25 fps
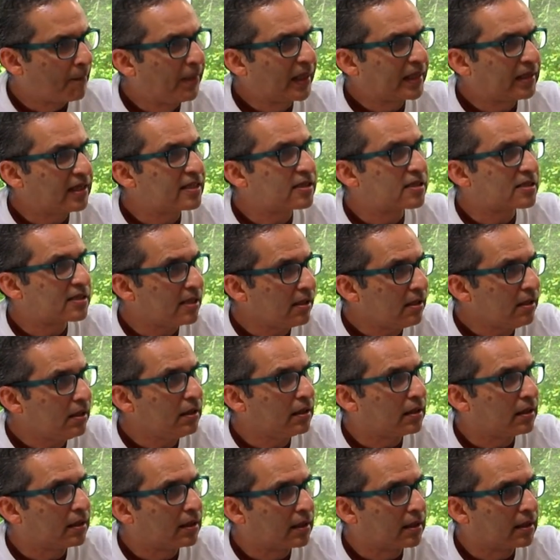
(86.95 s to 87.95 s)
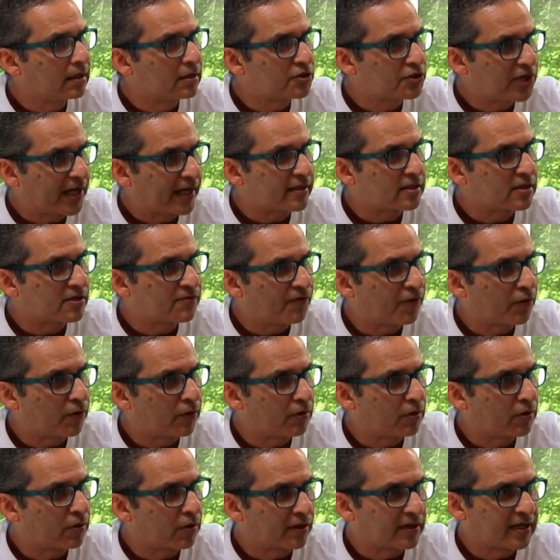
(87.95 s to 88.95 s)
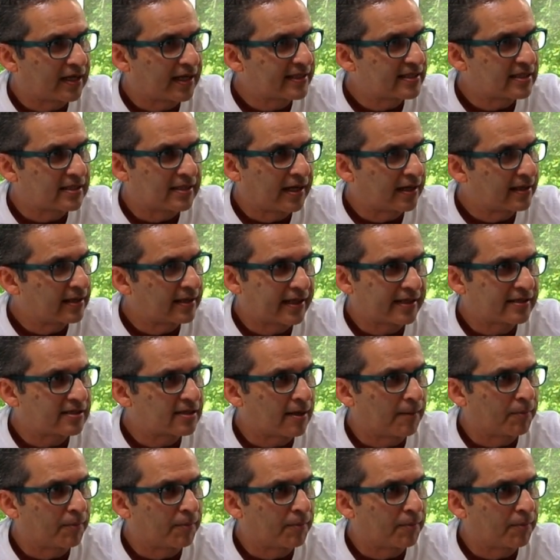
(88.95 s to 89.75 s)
But it's still a chance for northern lights next